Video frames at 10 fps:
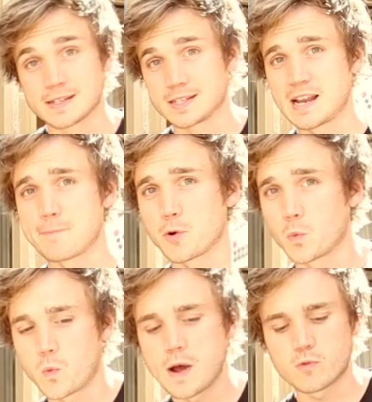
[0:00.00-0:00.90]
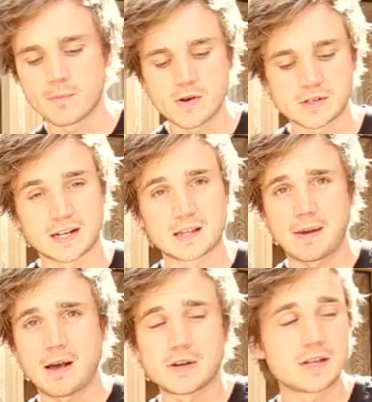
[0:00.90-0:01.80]
There's a separate white remote and
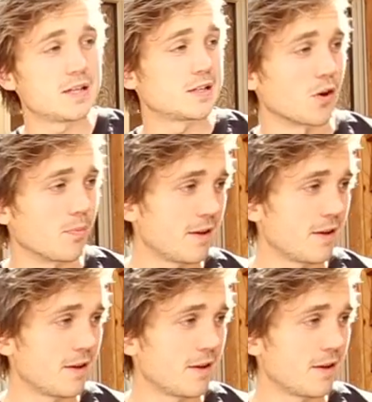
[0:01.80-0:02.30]
the power is top